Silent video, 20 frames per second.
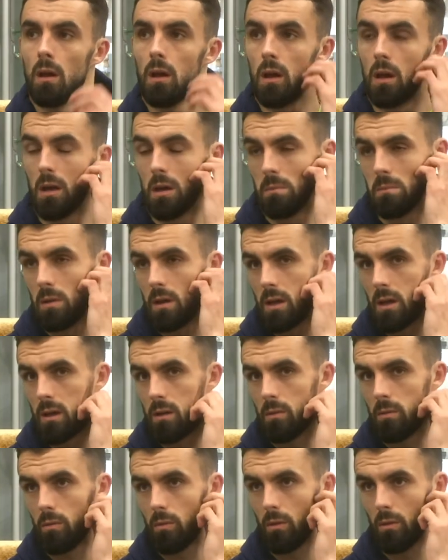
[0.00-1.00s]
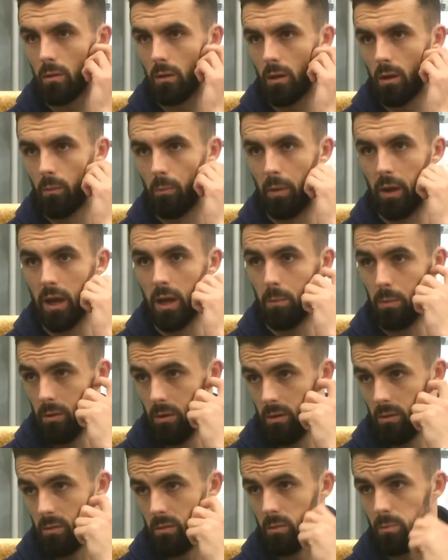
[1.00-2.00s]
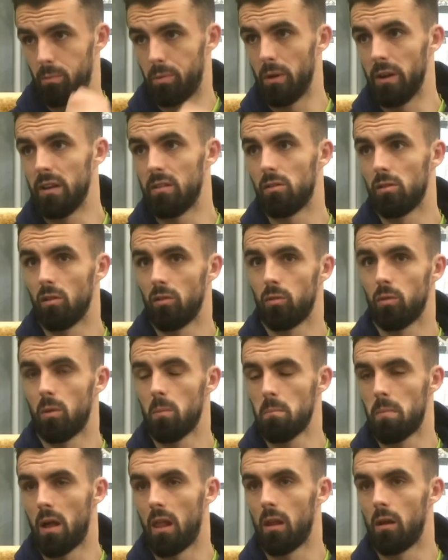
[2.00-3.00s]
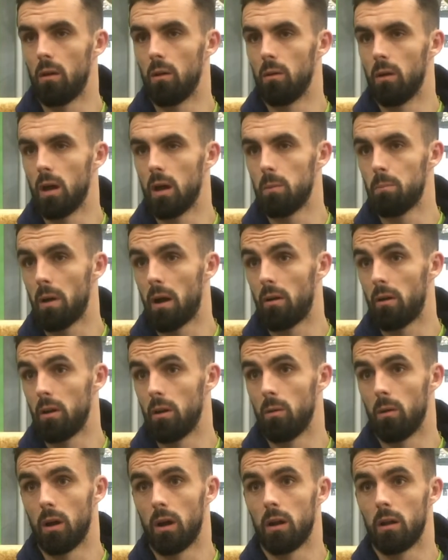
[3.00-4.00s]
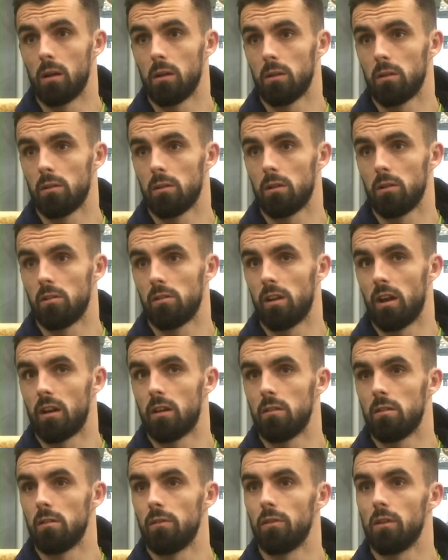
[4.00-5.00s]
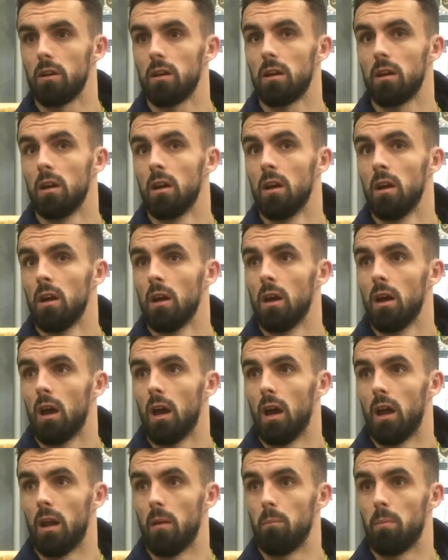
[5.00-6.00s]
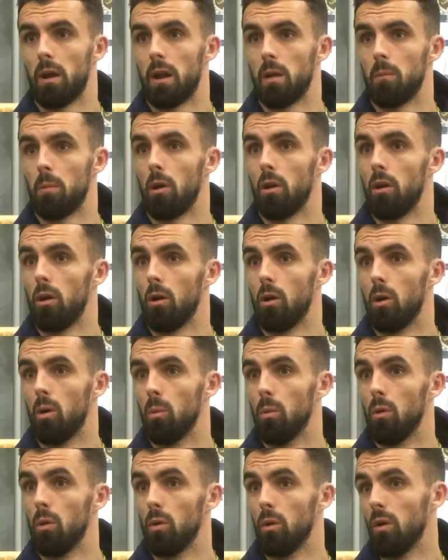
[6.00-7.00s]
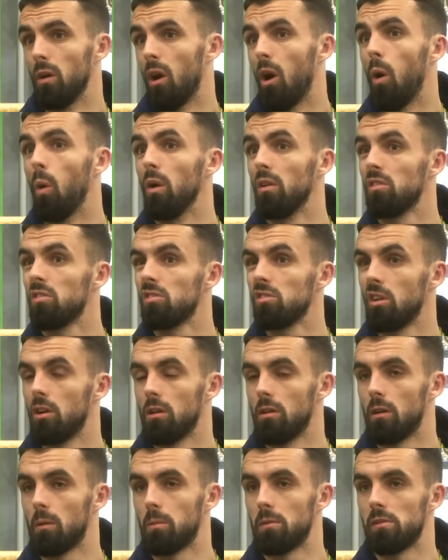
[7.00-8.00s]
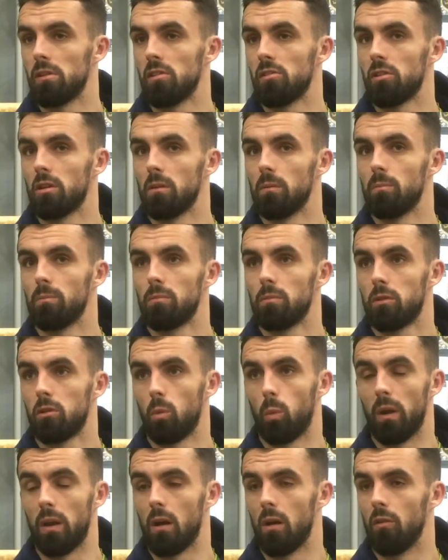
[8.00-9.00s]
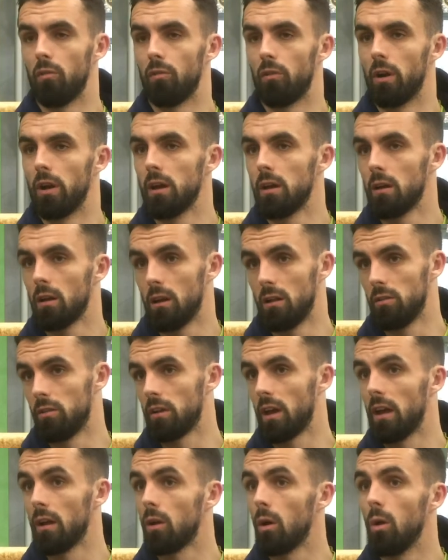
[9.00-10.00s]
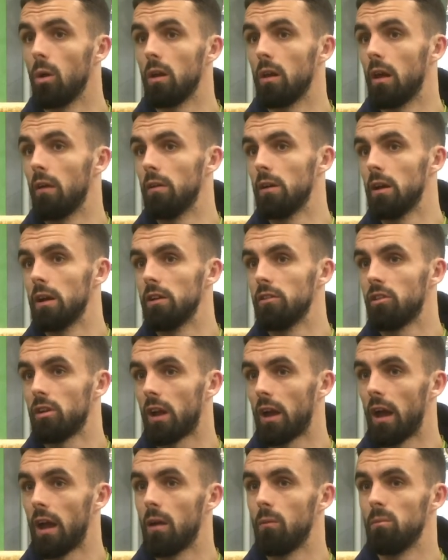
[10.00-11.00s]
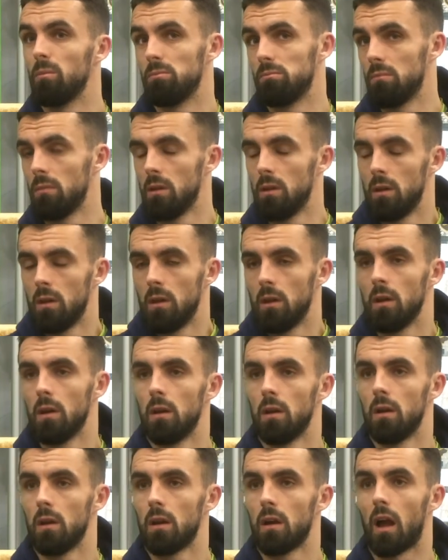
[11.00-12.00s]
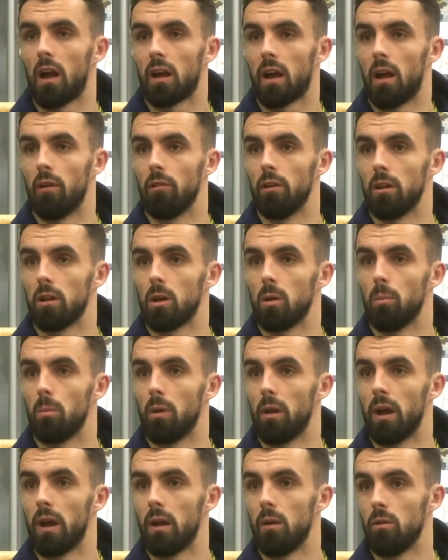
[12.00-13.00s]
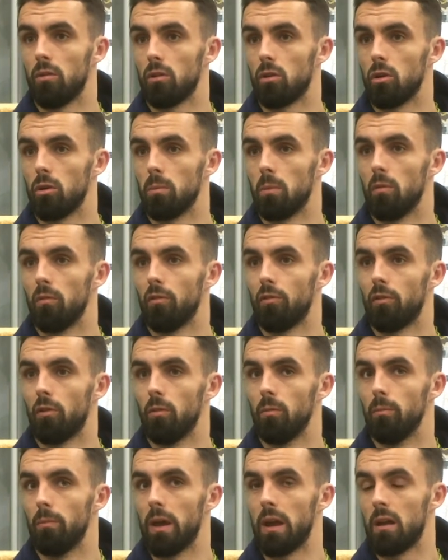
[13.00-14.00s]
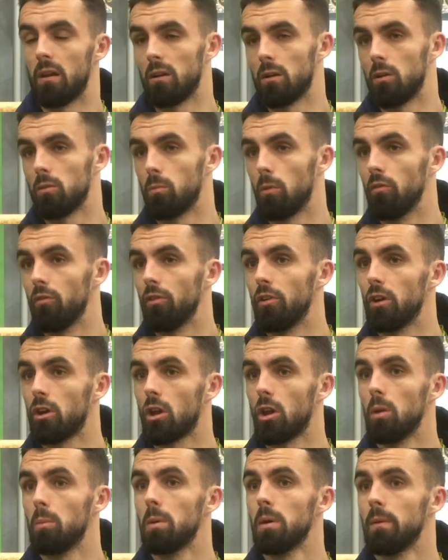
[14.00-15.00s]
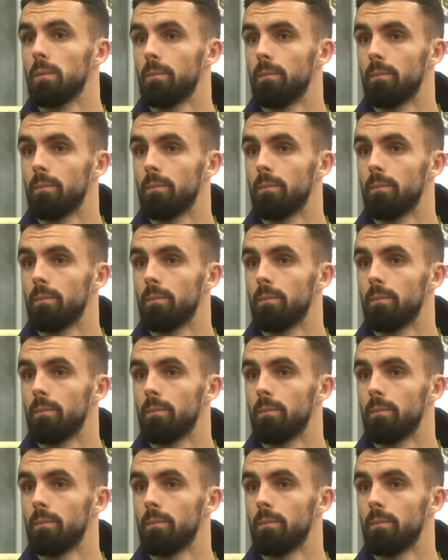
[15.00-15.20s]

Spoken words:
On paper, it was a pretty tough one. Baller away, Barry away consecutively, and then Pennybot and Ormer, who were always stern opposition. To win all 3 and to get a goal in each game, I can't really complain. It was a good month for me and a good month for the club.